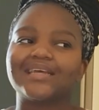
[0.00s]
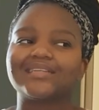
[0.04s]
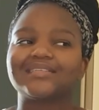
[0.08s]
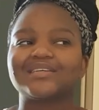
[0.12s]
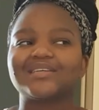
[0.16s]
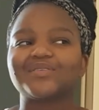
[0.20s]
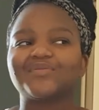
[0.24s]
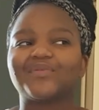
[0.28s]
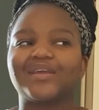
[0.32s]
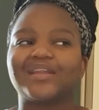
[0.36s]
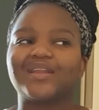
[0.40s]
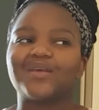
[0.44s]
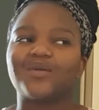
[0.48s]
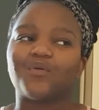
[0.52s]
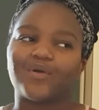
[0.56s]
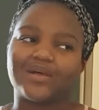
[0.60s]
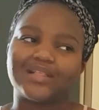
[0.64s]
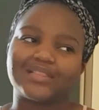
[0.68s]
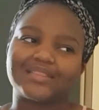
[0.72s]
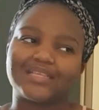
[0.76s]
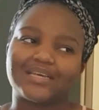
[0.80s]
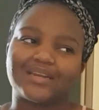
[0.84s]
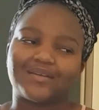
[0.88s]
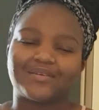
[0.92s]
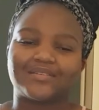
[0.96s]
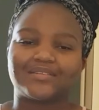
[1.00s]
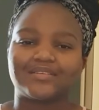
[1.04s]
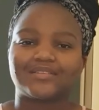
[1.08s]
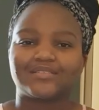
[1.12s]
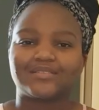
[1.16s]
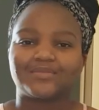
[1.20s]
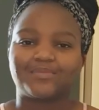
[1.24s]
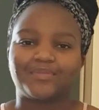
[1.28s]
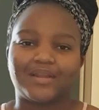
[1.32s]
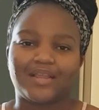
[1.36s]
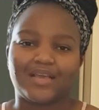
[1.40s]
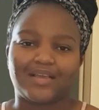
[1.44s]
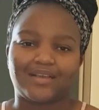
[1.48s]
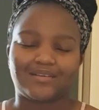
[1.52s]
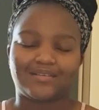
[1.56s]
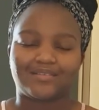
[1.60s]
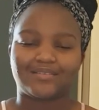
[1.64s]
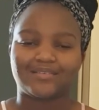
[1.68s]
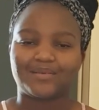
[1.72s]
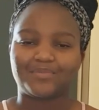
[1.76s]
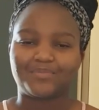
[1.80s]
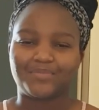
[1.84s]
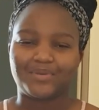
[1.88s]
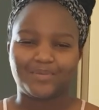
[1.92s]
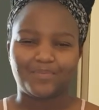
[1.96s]
I didn't really want that. I wanted it to be like
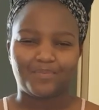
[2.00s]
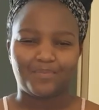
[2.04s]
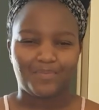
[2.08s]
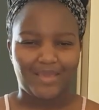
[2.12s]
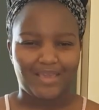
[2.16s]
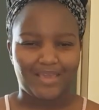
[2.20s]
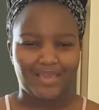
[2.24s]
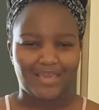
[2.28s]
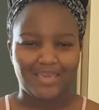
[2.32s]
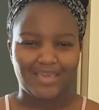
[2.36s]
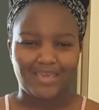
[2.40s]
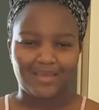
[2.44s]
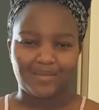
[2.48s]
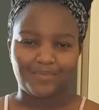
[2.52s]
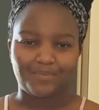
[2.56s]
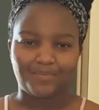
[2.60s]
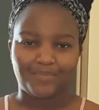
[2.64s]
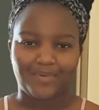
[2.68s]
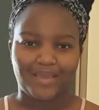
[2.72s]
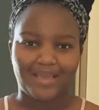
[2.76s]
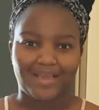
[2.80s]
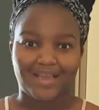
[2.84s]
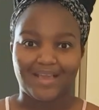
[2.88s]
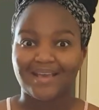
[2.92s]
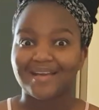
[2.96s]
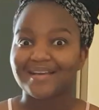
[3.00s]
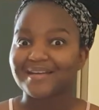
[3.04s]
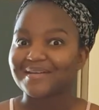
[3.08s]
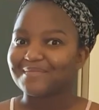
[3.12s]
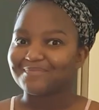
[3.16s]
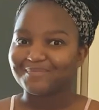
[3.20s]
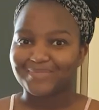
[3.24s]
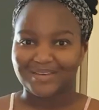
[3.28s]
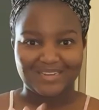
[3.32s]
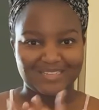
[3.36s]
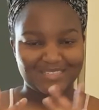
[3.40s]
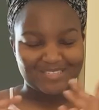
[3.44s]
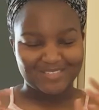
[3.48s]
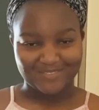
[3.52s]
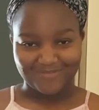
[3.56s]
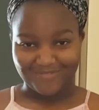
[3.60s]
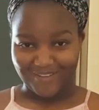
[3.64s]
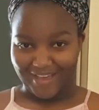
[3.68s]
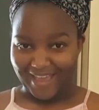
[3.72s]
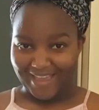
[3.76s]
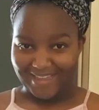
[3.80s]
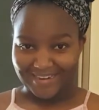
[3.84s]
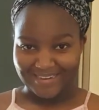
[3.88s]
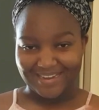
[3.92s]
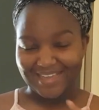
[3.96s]
a bit biggie and big, but it's
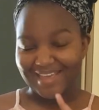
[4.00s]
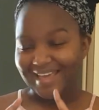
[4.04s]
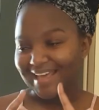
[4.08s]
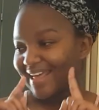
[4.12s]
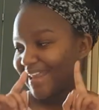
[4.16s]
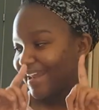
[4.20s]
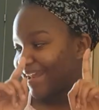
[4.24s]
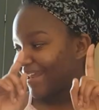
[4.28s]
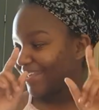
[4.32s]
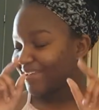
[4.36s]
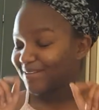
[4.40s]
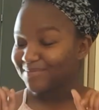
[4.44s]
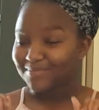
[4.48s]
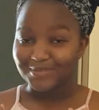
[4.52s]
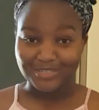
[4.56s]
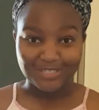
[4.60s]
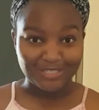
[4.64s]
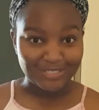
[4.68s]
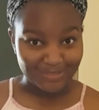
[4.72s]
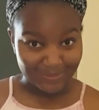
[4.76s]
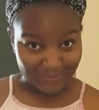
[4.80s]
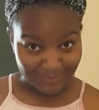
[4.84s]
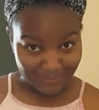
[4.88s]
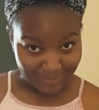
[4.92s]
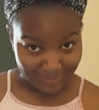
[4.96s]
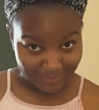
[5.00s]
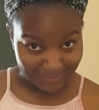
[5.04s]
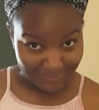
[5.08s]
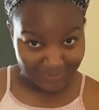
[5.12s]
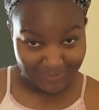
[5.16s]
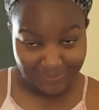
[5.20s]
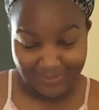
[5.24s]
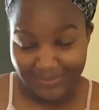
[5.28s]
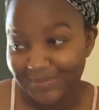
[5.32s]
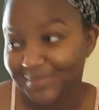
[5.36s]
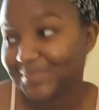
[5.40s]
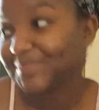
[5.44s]
fine. Let me show you.